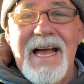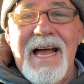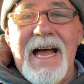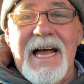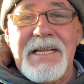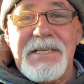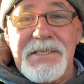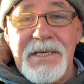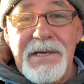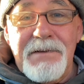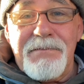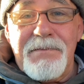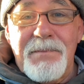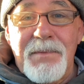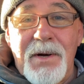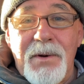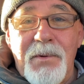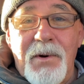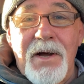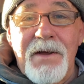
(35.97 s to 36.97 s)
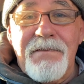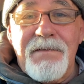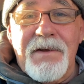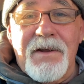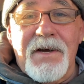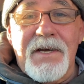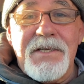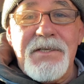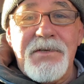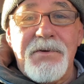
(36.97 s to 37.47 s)
and Jennifer, my wife, and
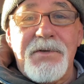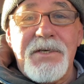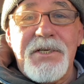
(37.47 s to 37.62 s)
I enjoy